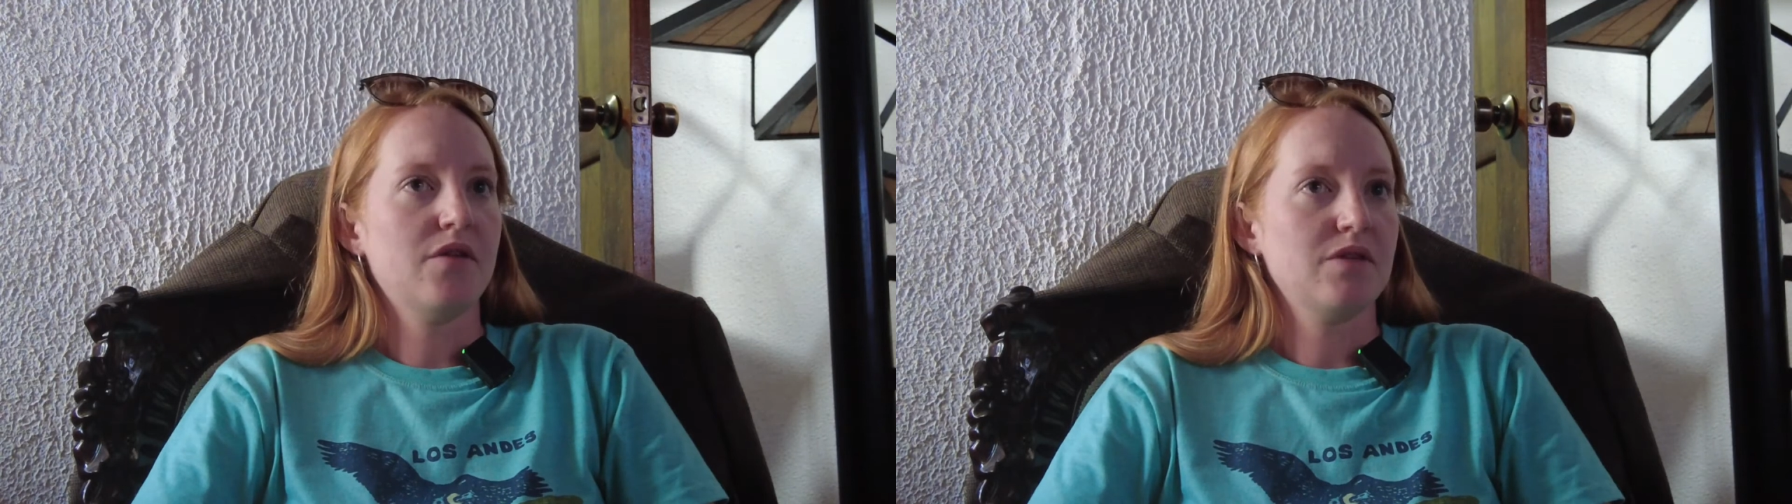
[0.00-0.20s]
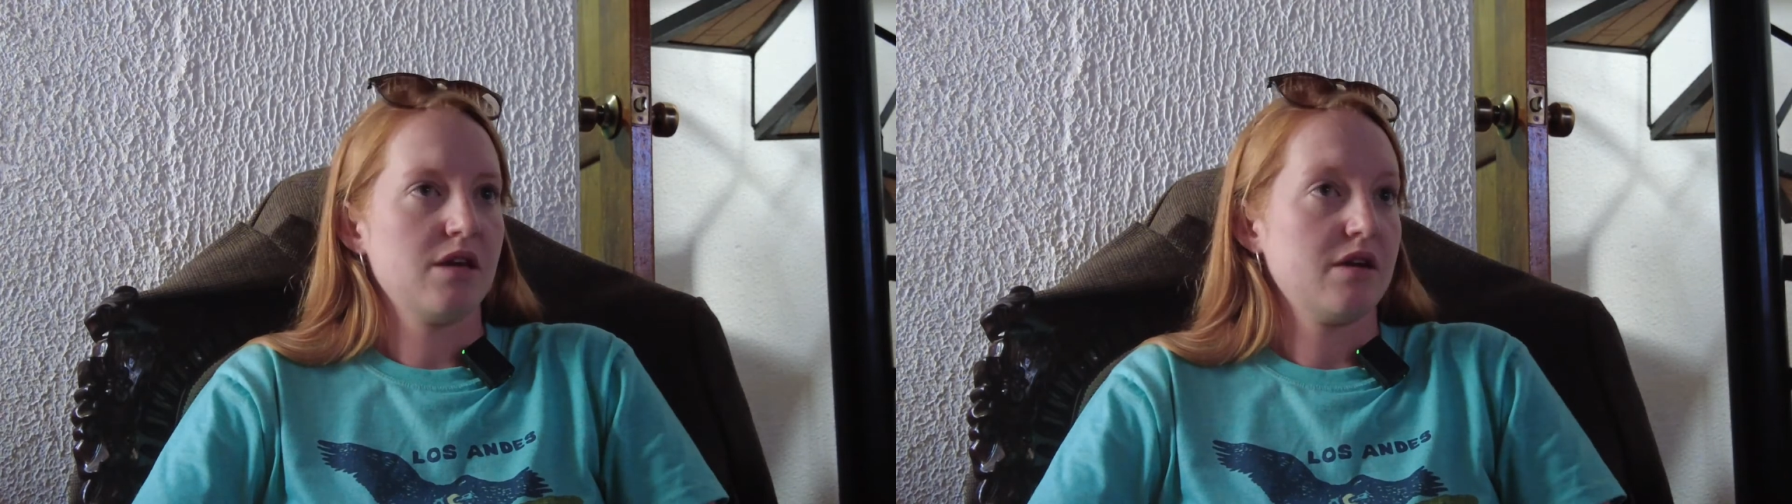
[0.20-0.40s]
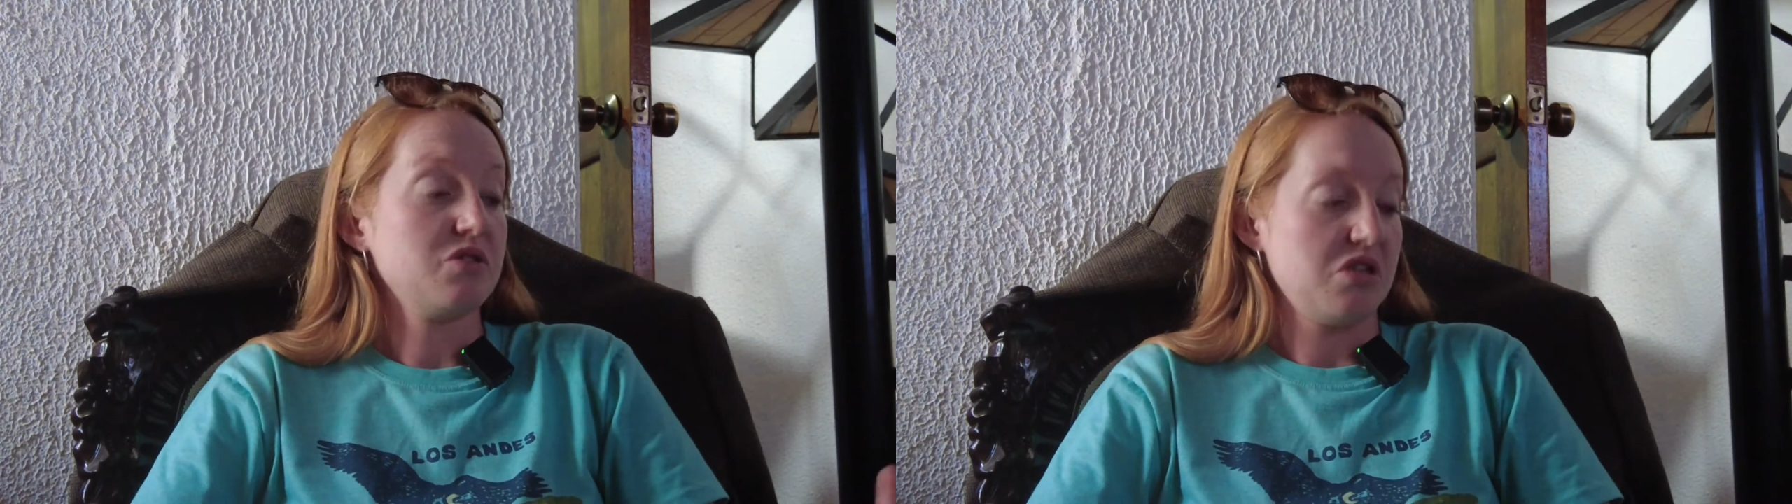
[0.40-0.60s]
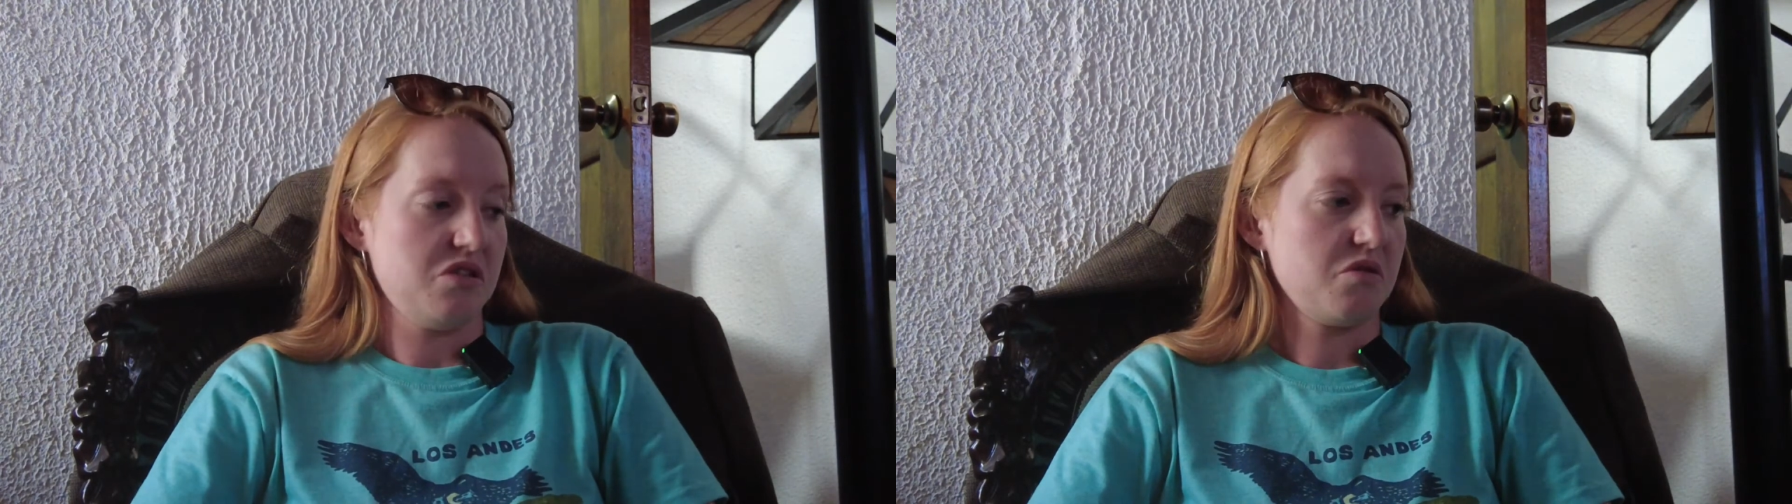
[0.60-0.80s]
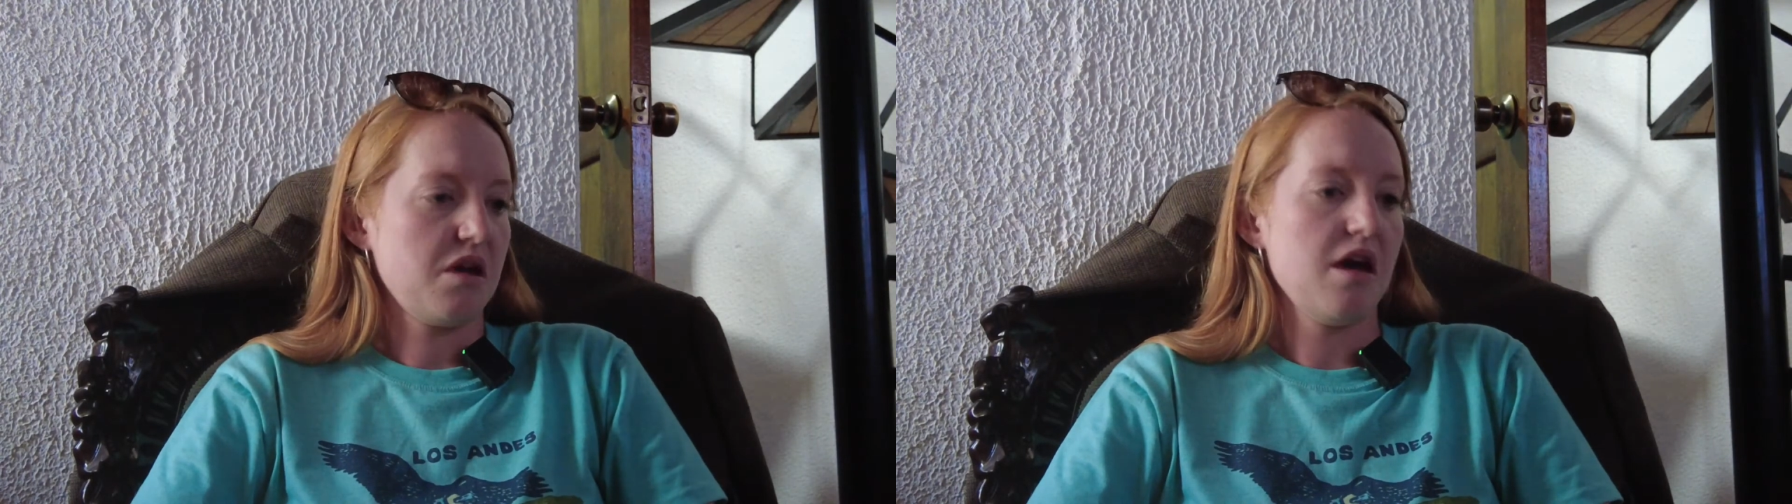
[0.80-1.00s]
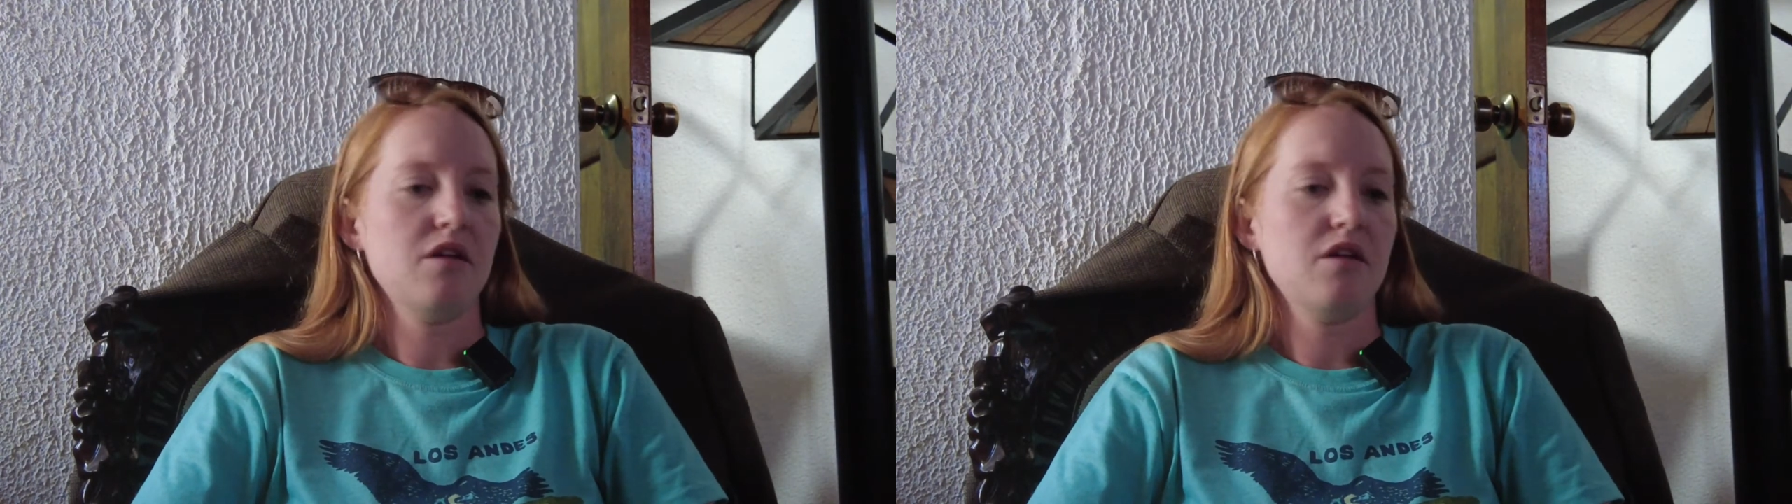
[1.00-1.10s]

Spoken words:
everything, and I was like, it's okay,